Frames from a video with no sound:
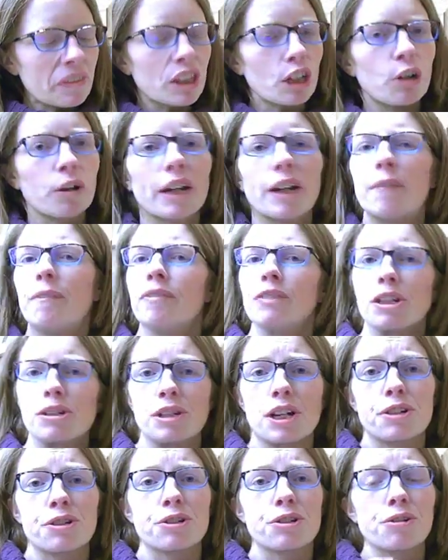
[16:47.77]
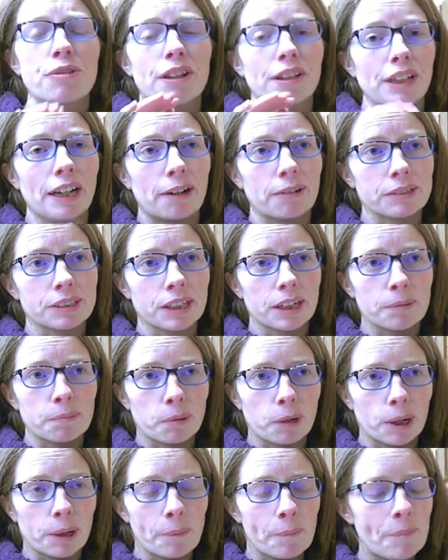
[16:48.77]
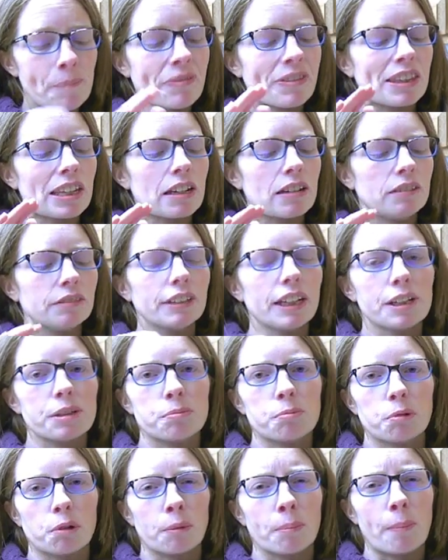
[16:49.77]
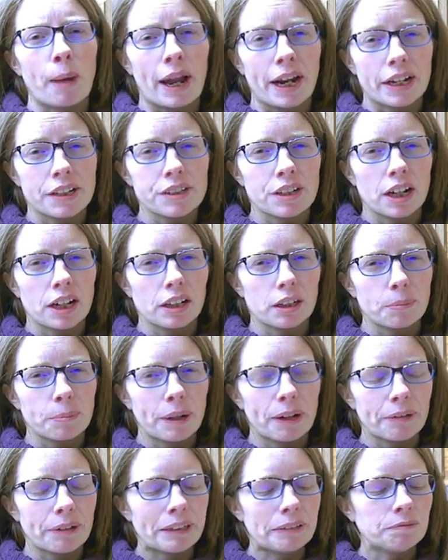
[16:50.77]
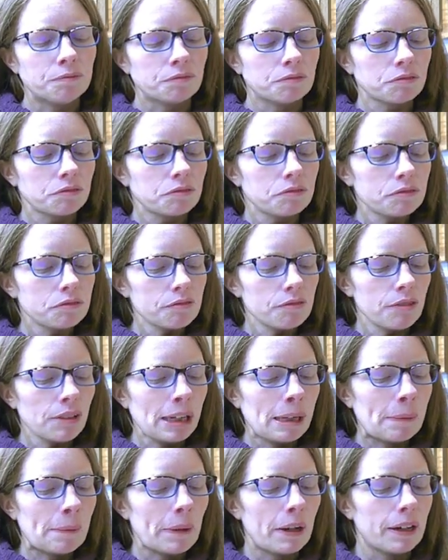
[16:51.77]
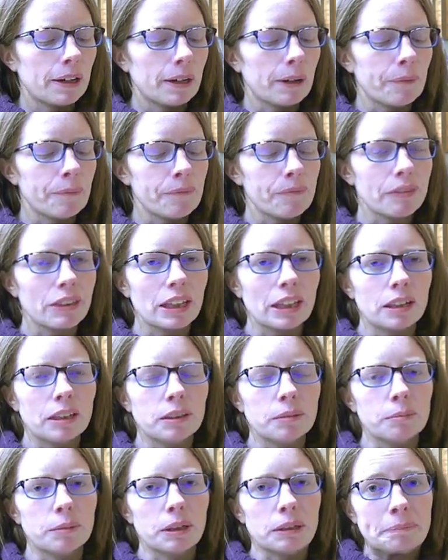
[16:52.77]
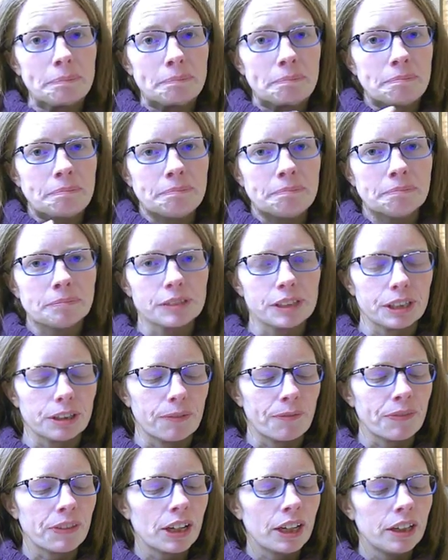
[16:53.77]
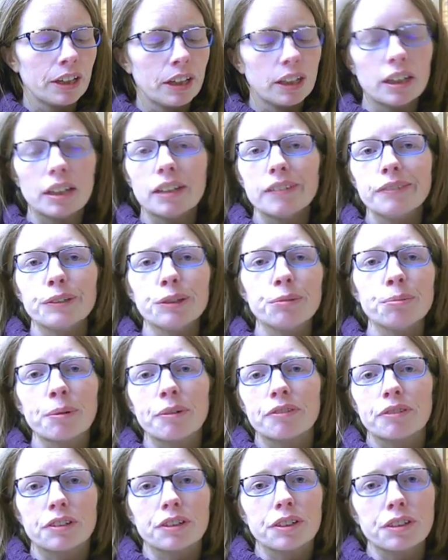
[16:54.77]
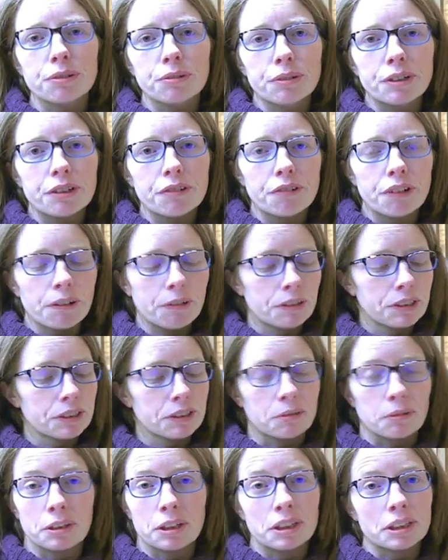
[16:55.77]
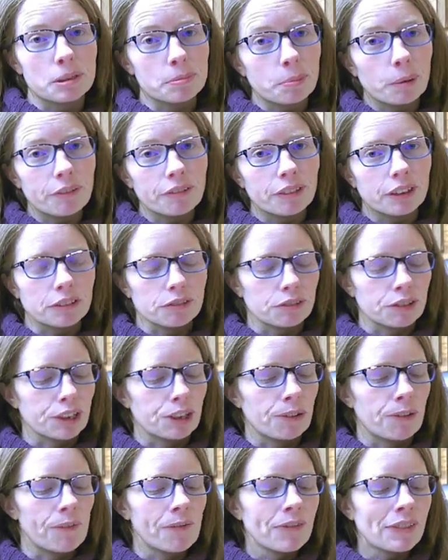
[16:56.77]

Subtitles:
Okay, the texture around the outside part, that's more my style of brownie. But, if you prefer the ooey gooey ones, this is perfect for you.